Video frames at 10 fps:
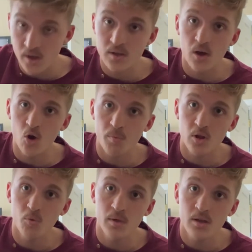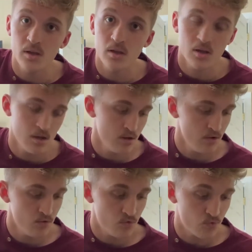to open open,
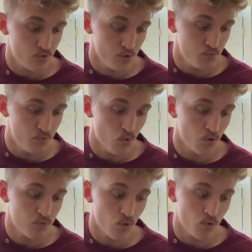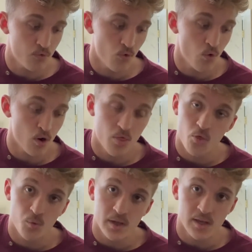do
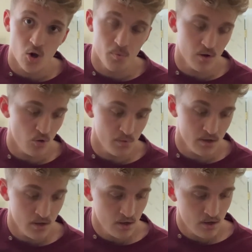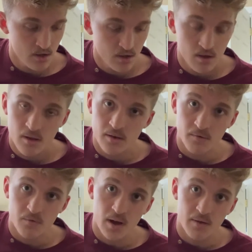4-4-4-3 open open, to
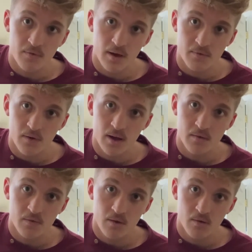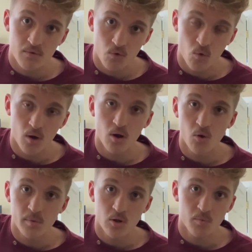5-5-5-4
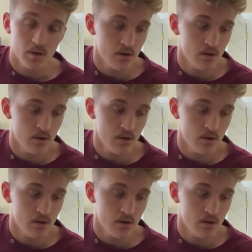open open.